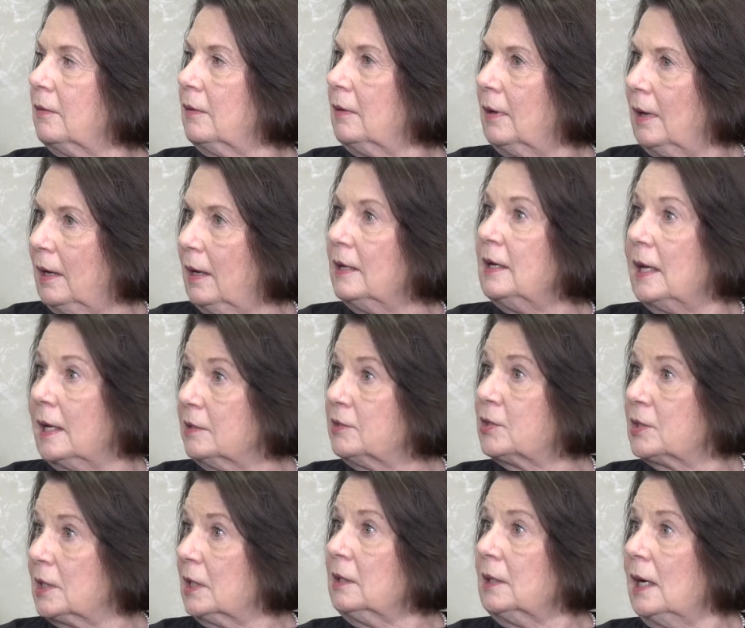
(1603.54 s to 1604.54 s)
And it's
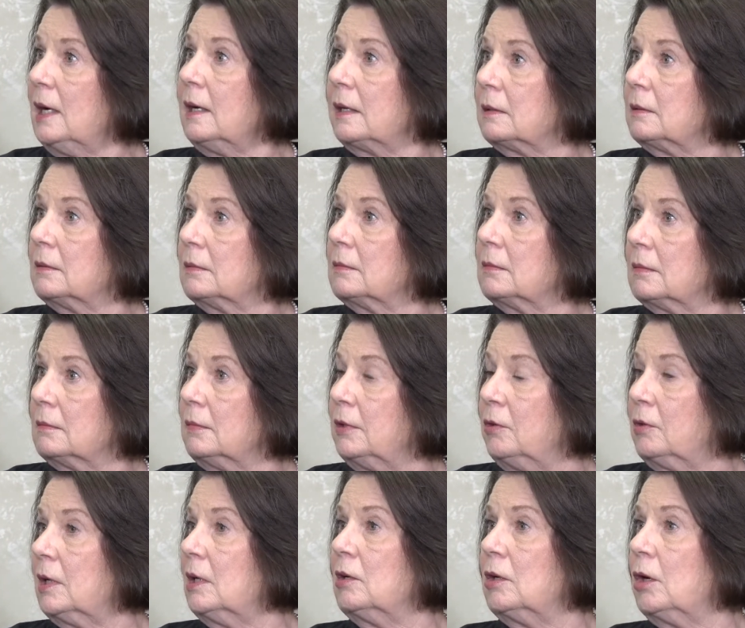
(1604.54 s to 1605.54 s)
still on.
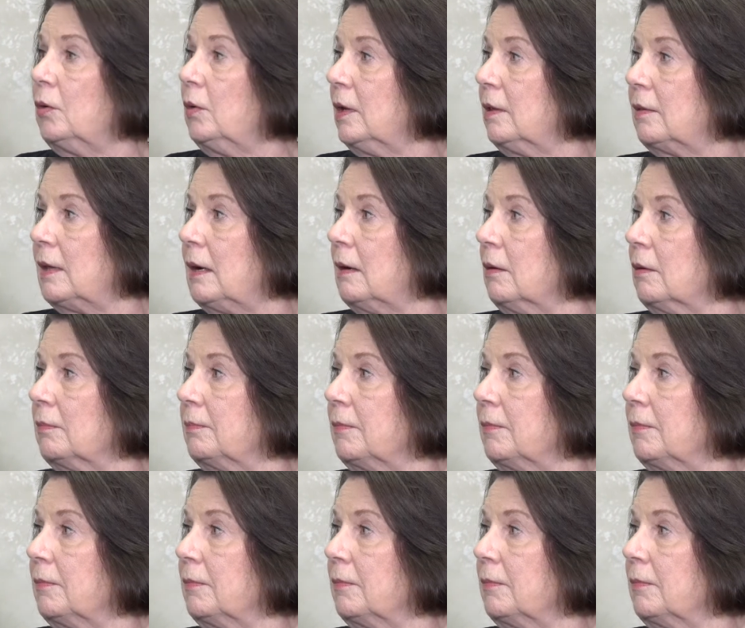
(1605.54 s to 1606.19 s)
You can go to their